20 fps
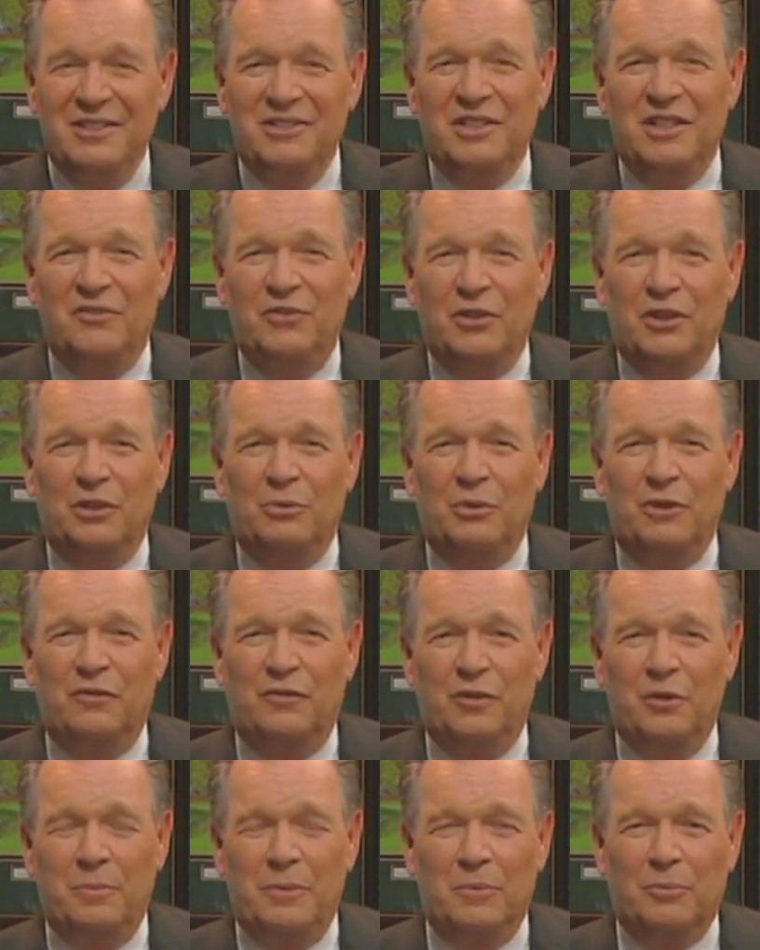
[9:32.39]
See, if you're going to
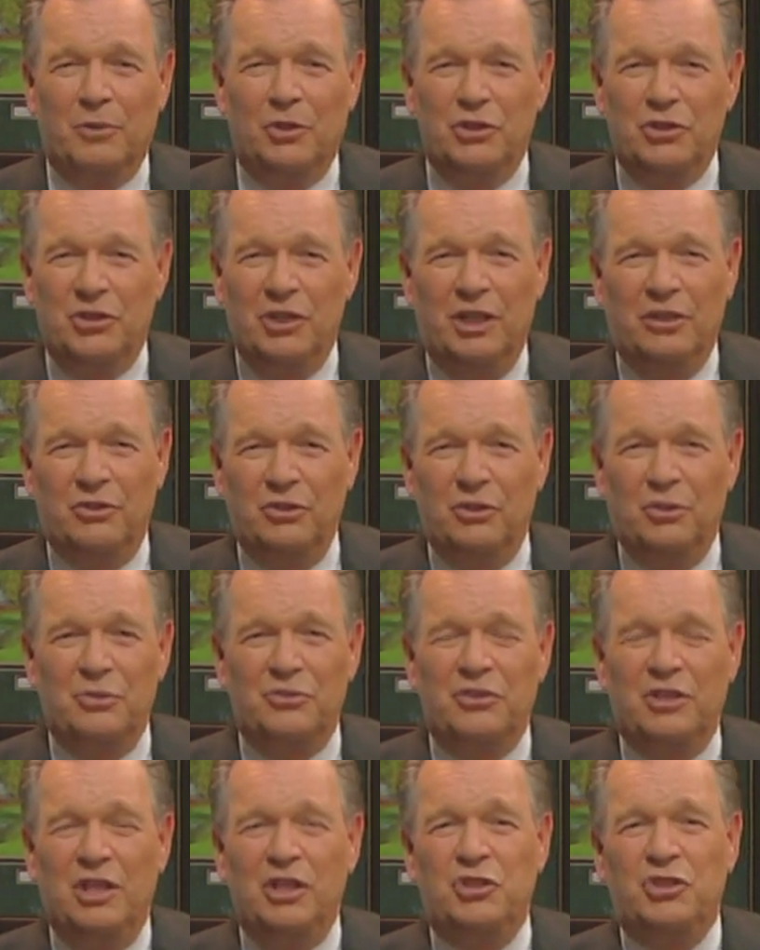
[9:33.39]
refer people to Chuck, you
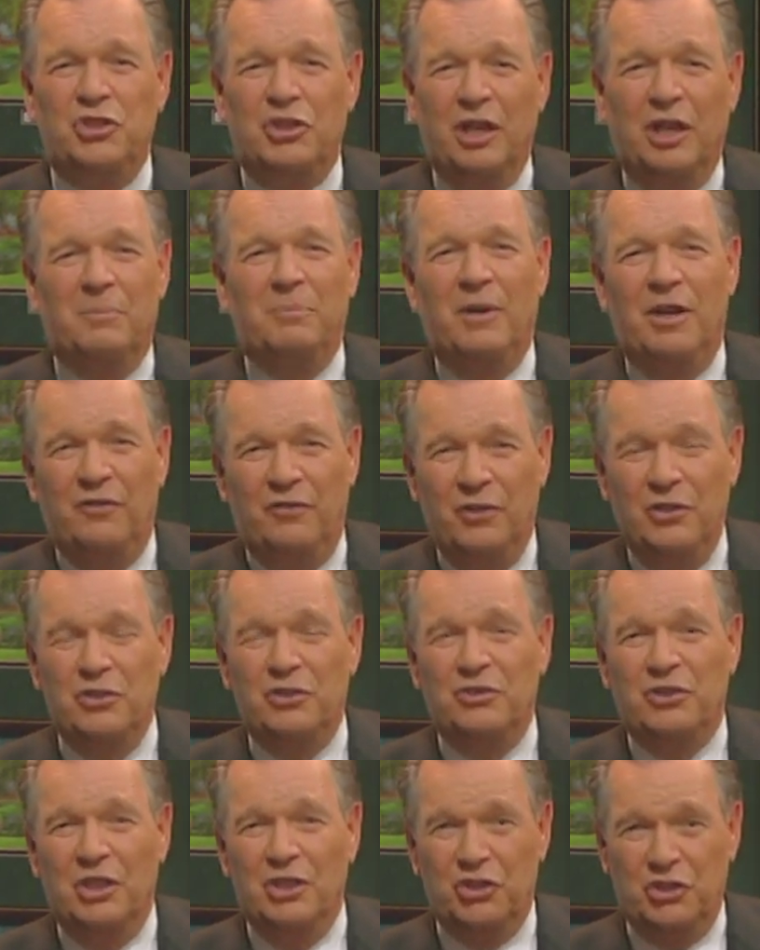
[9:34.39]
don't say Chuck, my friend,
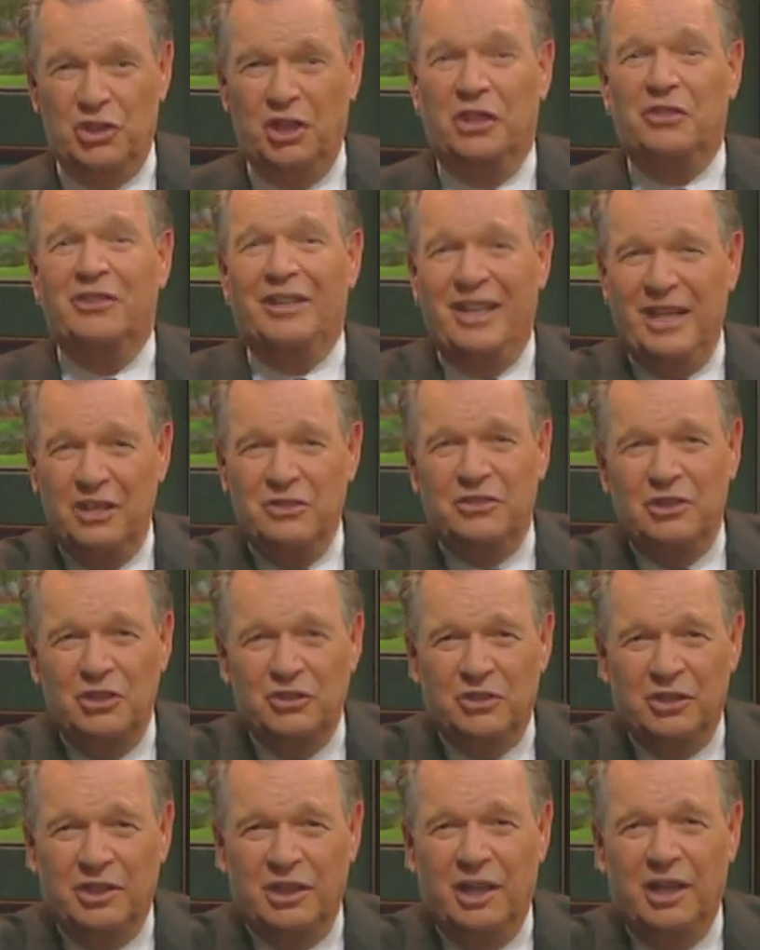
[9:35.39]
you say Chuck, the gas
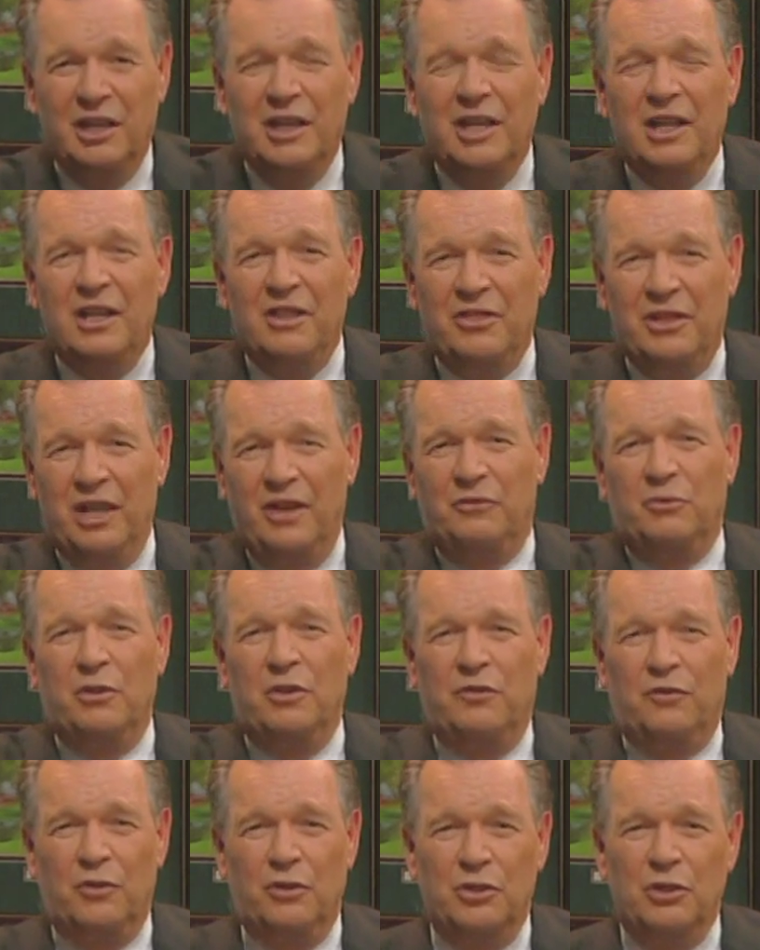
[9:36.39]
station guy. They have to
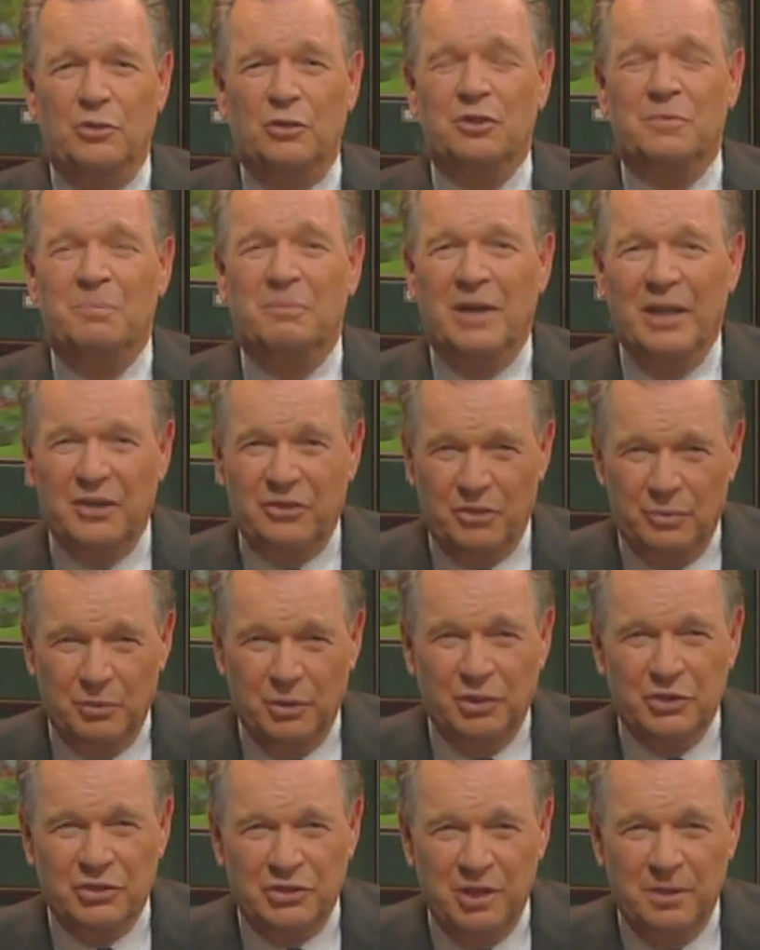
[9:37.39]
refer to you as Mike, the
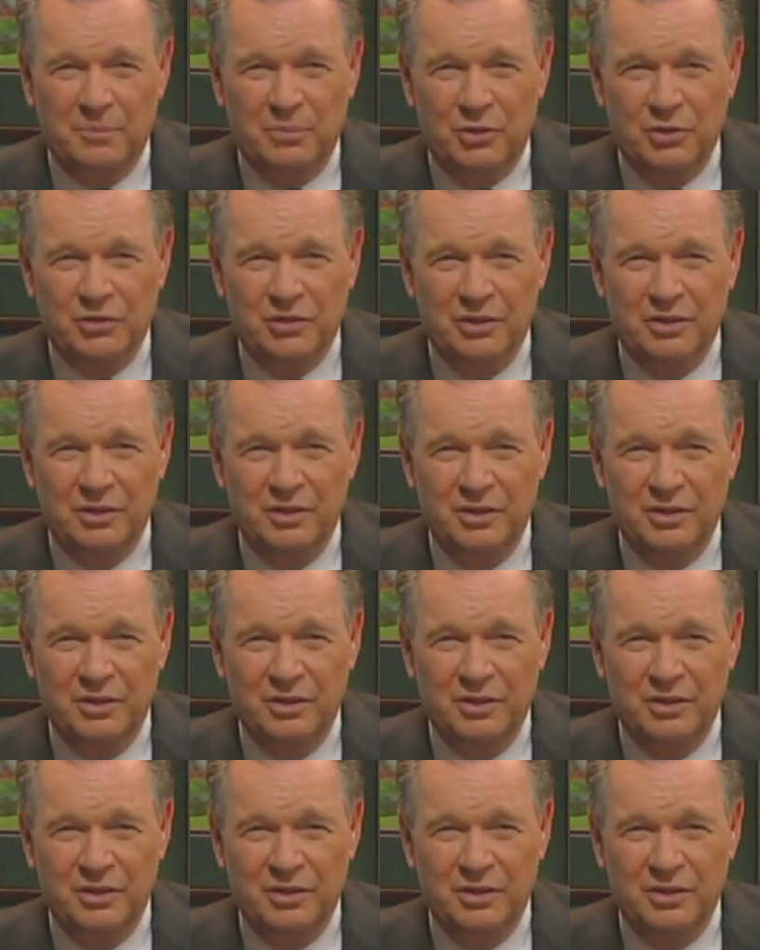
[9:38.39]
real estate person.